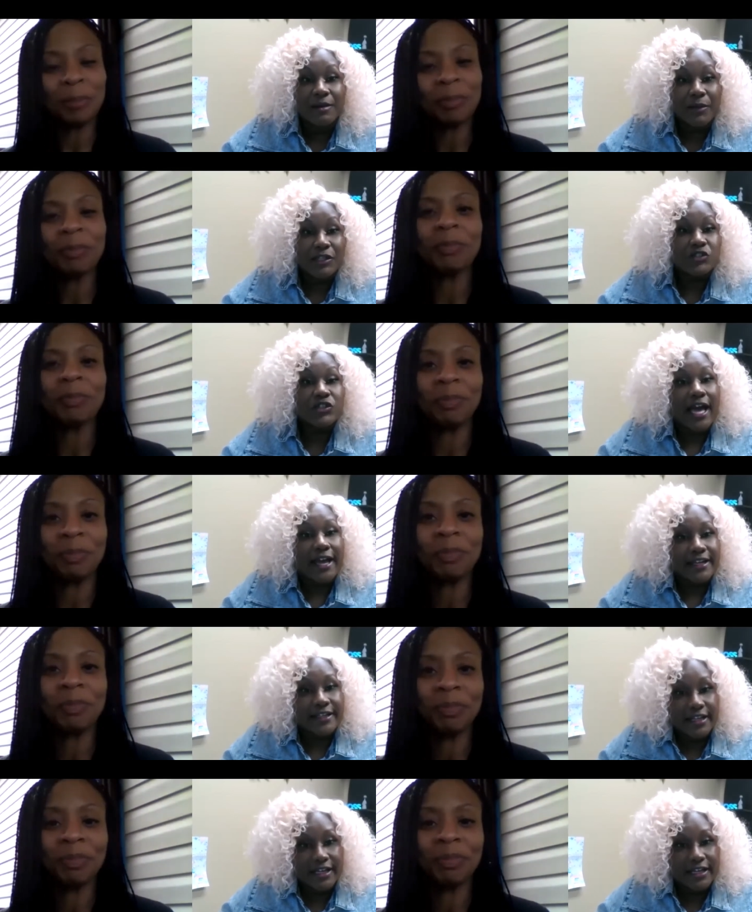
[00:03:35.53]
Speaker 1: but you got
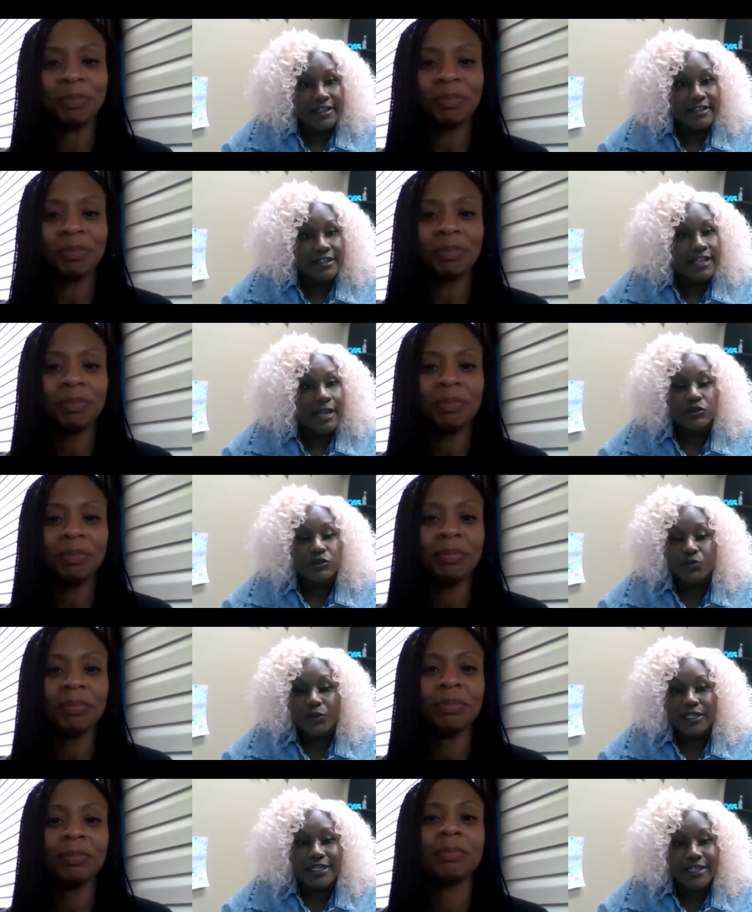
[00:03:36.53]
it done. They was
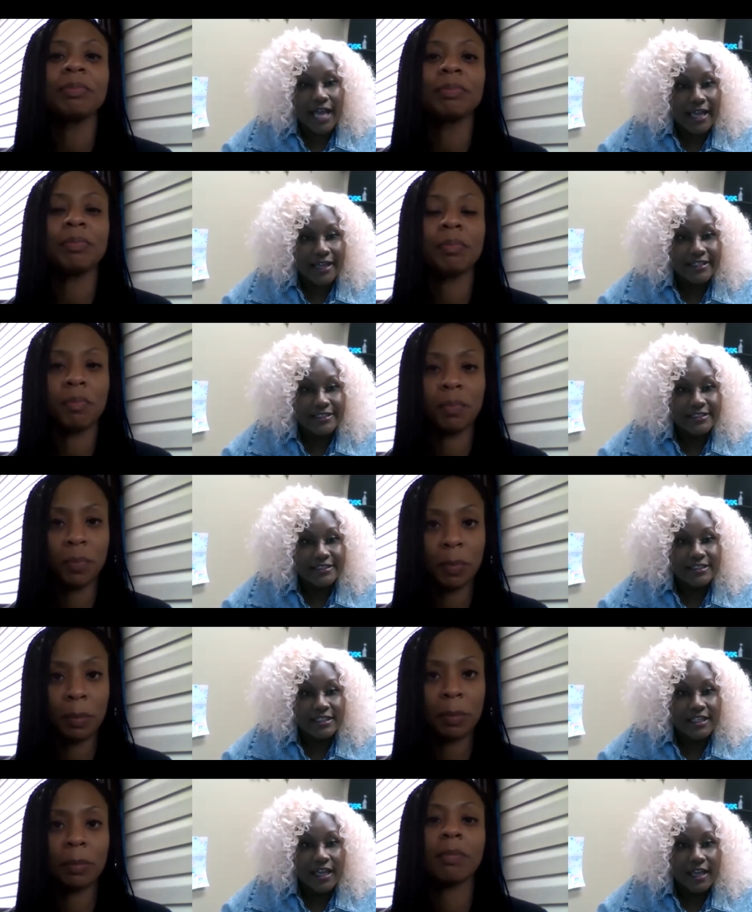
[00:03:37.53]
really nice
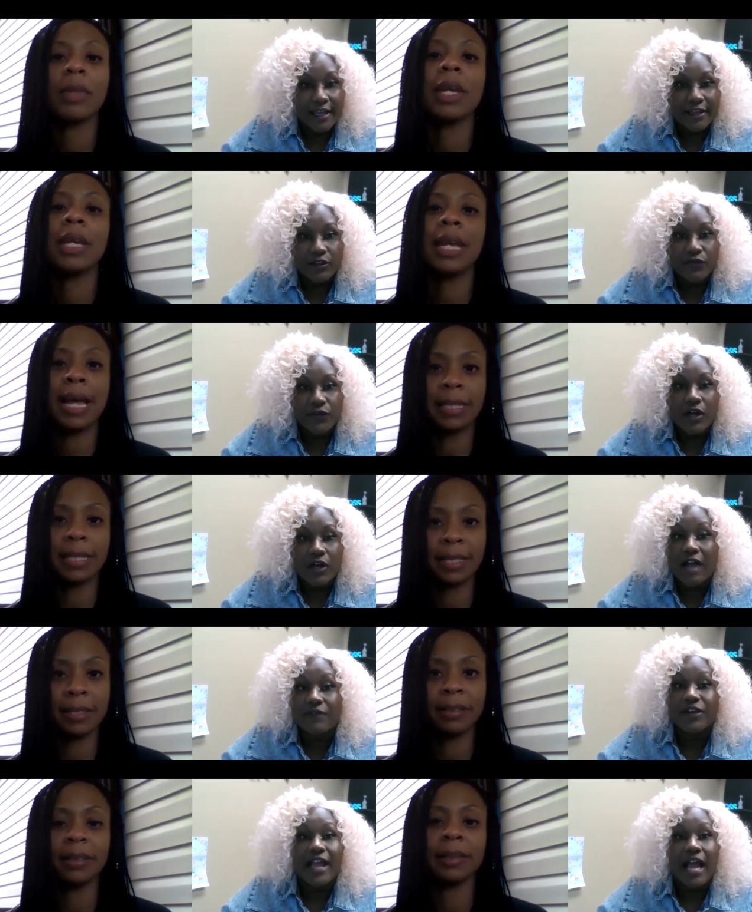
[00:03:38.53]
and you yes. feel
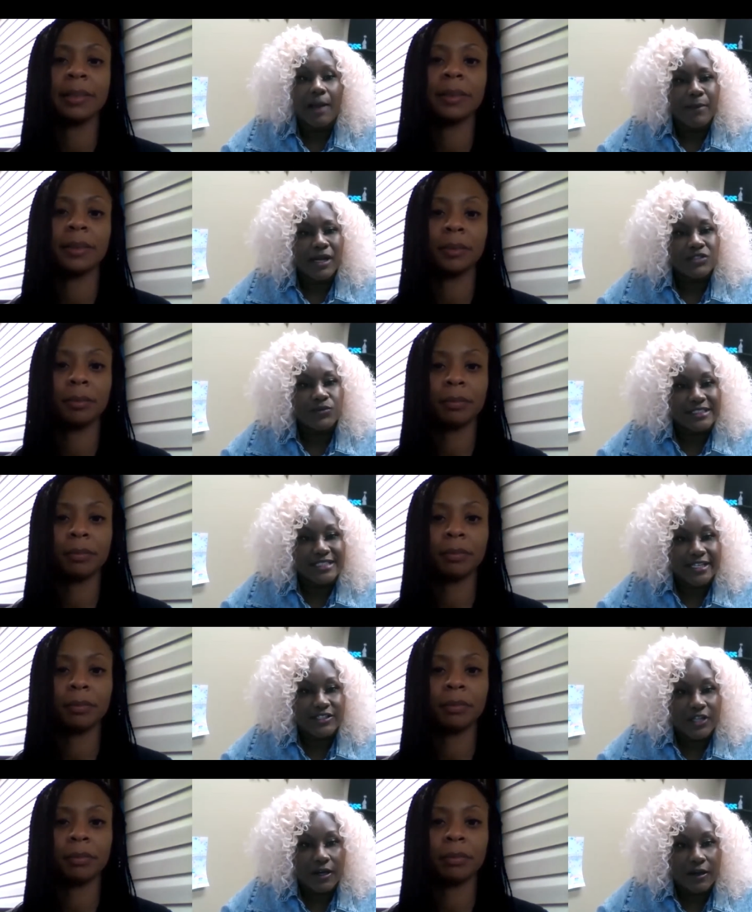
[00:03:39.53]
confident. How much was
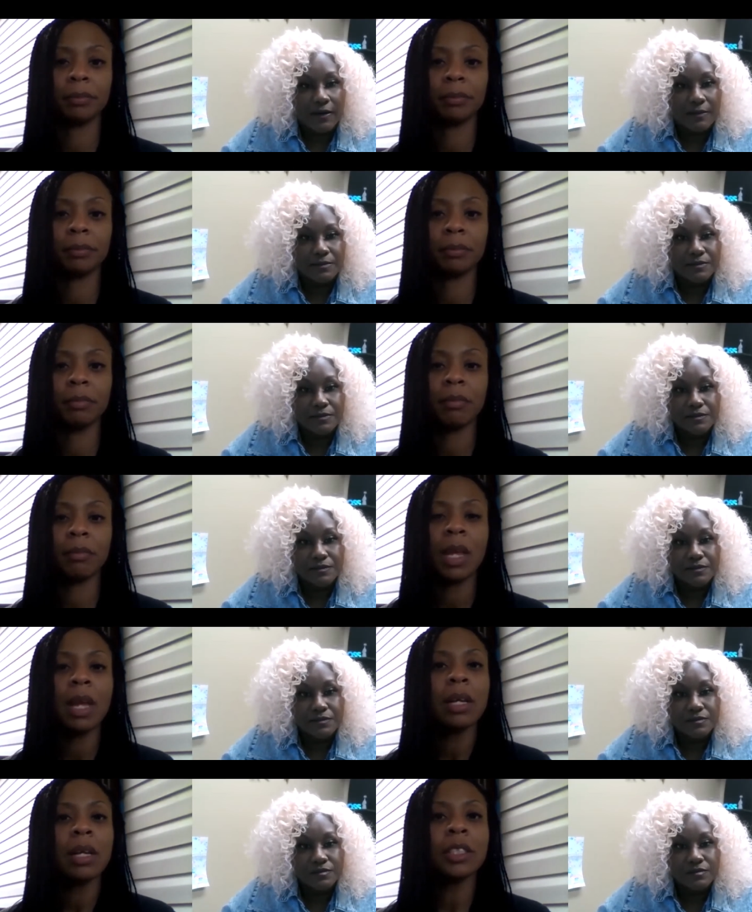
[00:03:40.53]
that job?
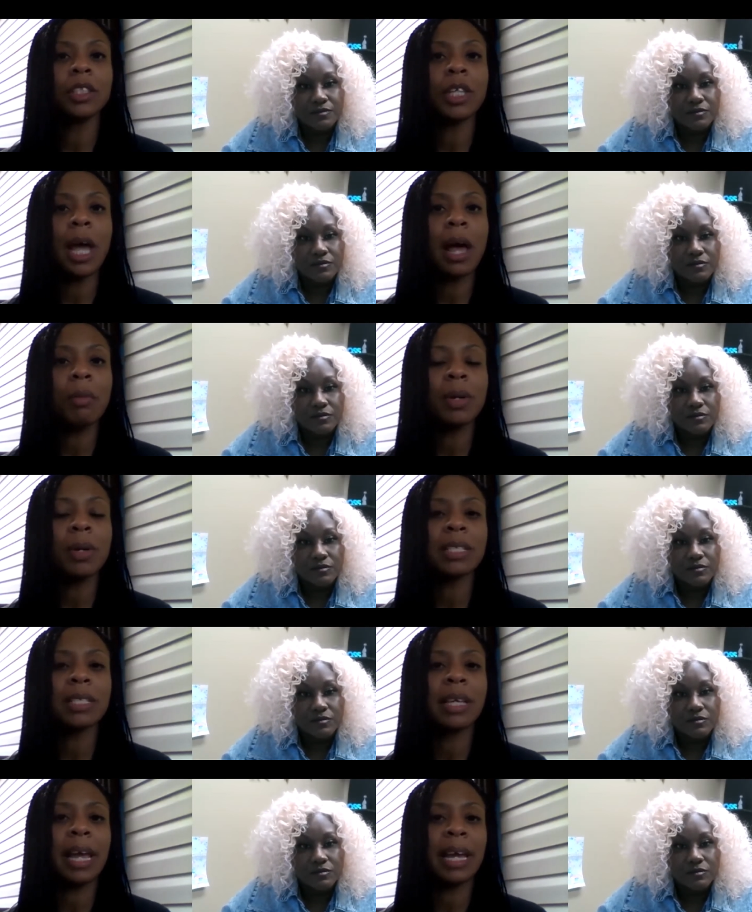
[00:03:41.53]
Speaker 2: The job was
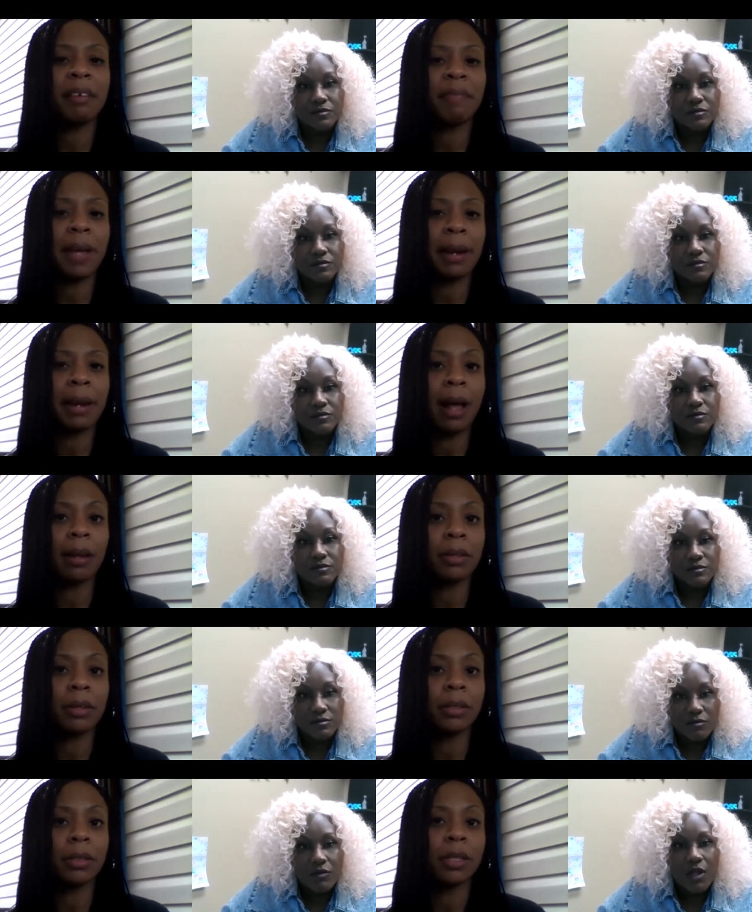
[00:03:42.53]
$85.
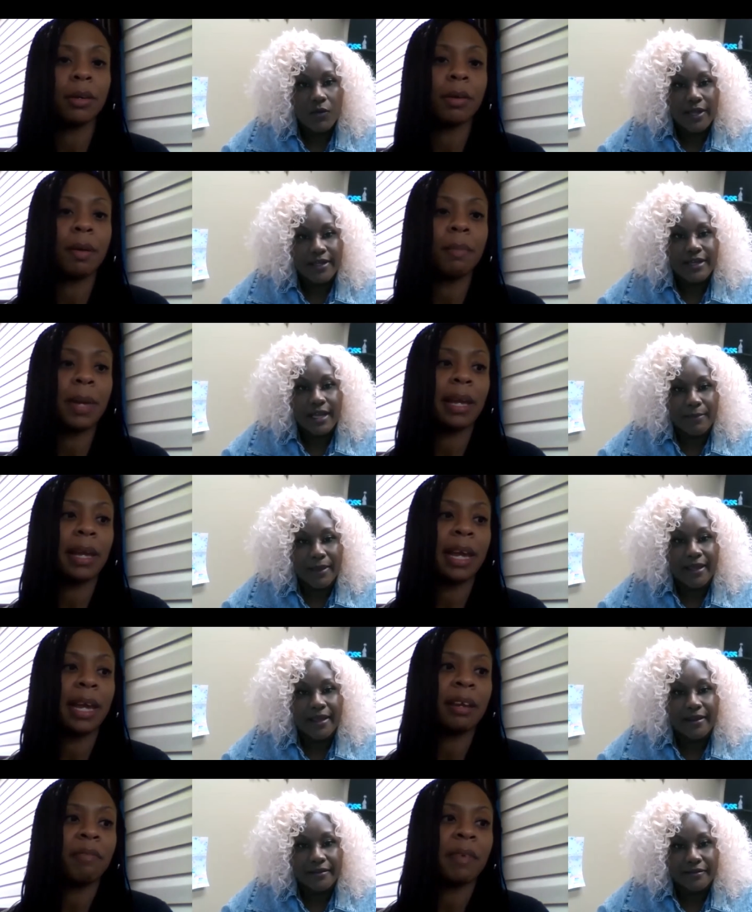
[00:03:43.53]
So okay. Oh, I made
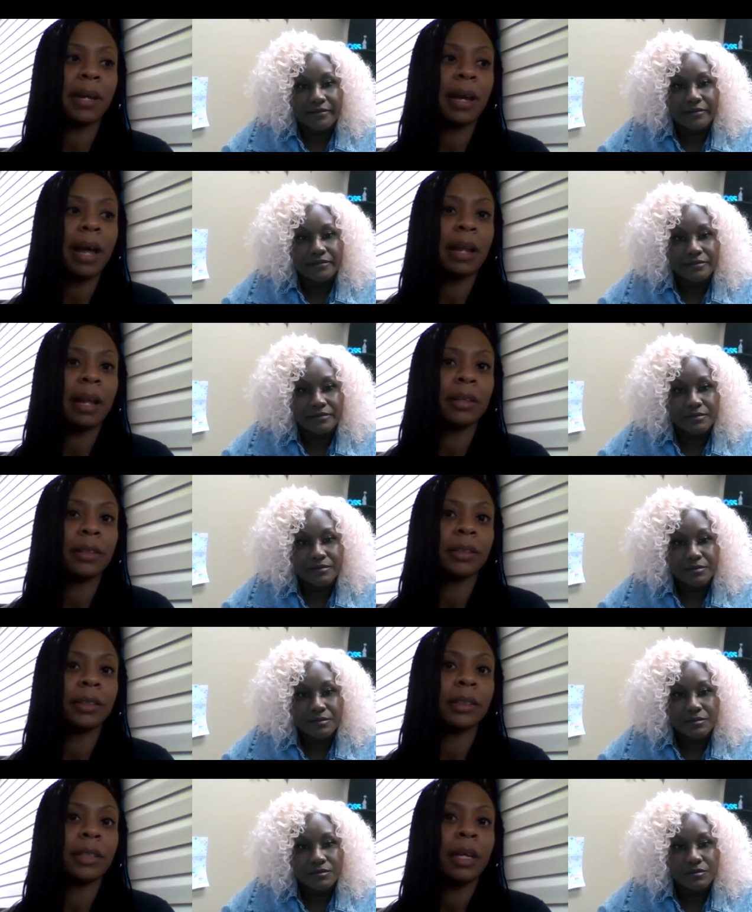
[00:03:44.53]
$85.
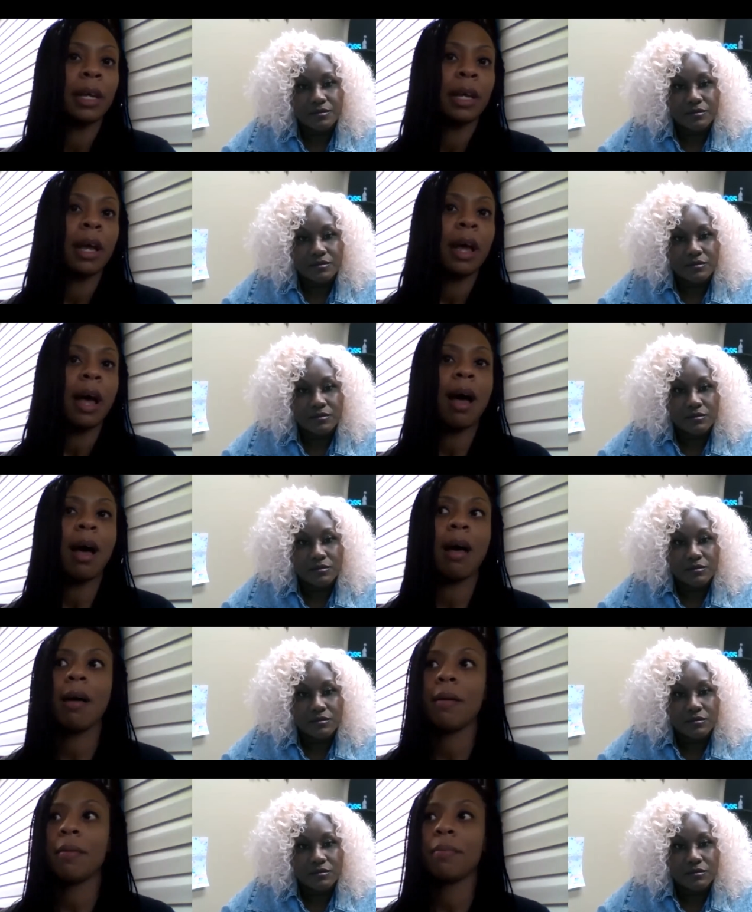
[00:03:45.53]

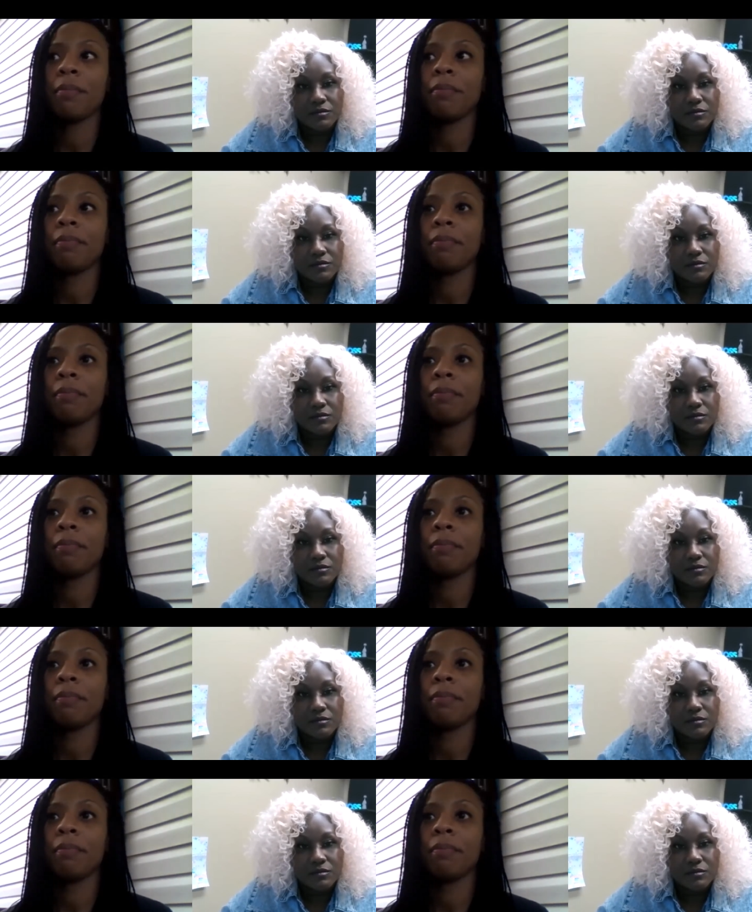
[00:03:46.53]
Um,